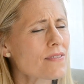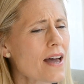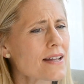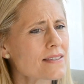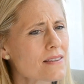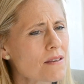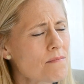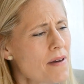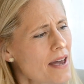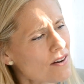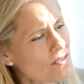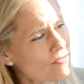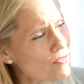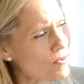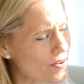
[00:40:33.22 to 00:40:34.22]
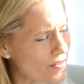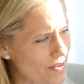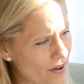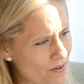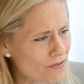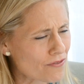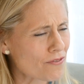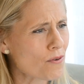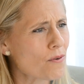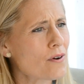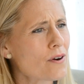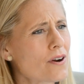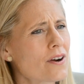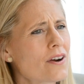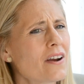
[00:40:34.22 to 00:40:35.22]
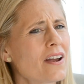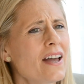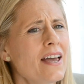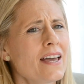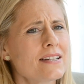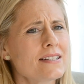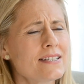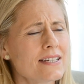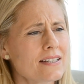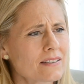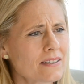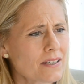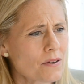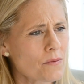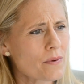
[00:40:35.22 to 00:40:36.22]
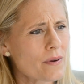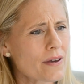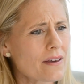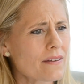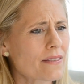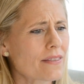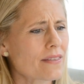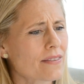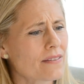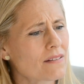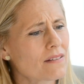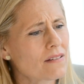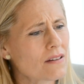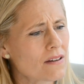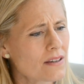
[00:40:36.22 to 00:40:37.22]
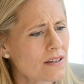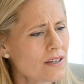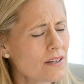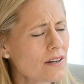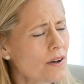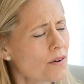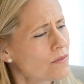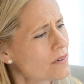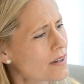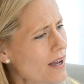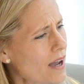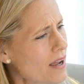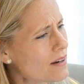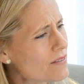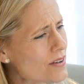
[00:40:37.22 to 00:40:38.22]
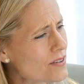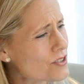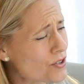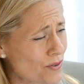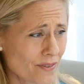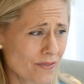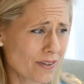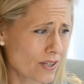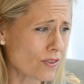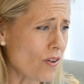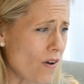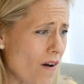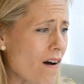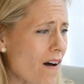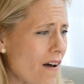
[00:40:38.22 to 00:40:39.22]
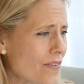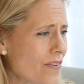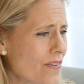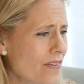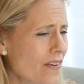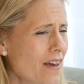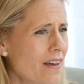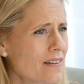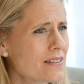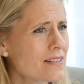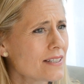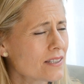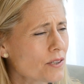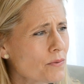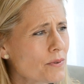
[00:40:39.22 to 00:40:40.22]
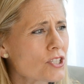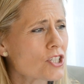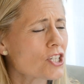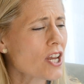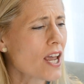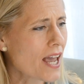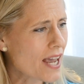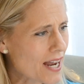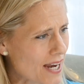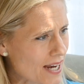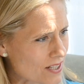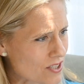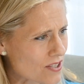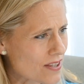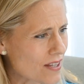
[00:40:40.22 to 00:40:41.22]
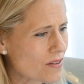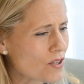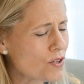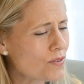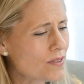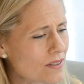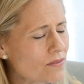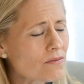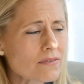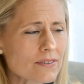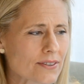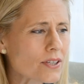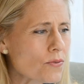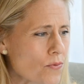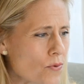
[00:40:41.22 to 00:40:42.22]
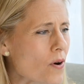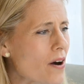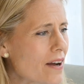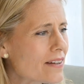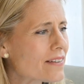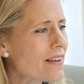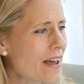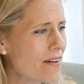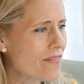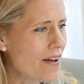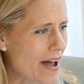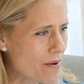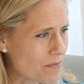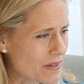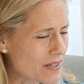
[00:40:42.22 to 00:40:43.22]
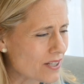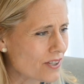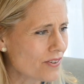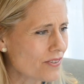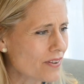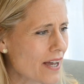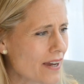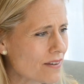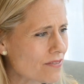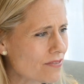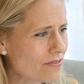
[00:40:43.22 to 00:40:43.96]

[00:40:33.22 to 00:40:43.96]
that's the metaphor, though, for dealing with, kind of a terrific loss, dealing with change that you didn't really want to have happen in your life.